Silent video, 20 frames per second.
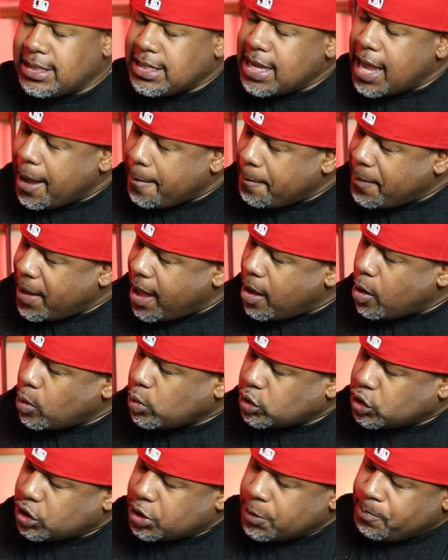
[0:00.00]
tech
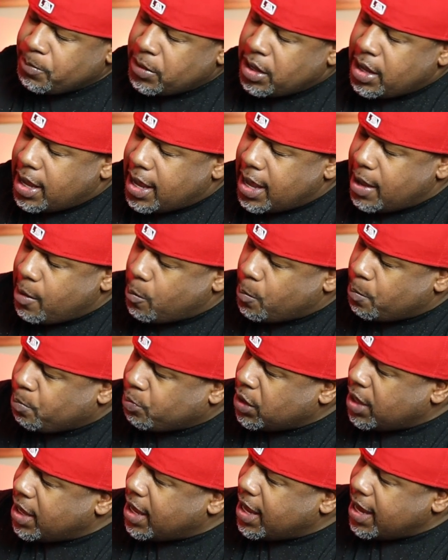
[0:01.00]
pouch, and
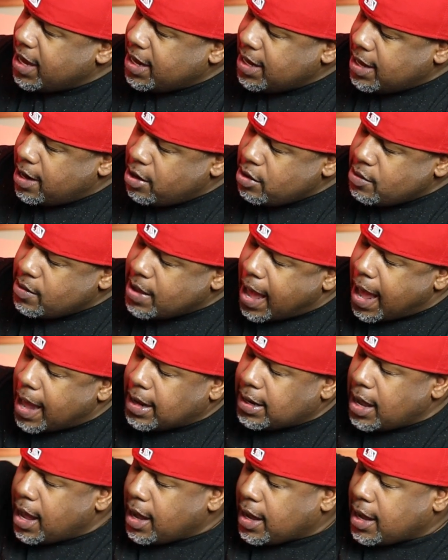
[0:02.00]
in here you got
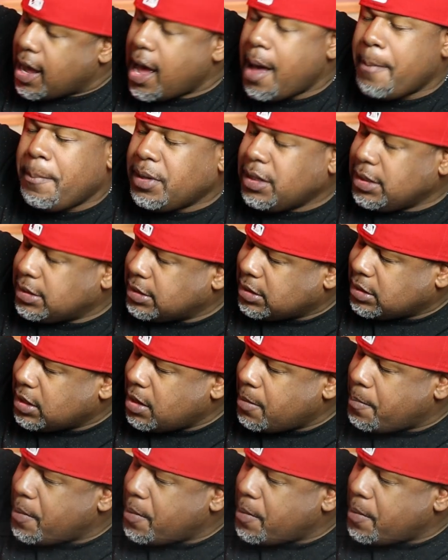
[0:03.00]
a couple of slip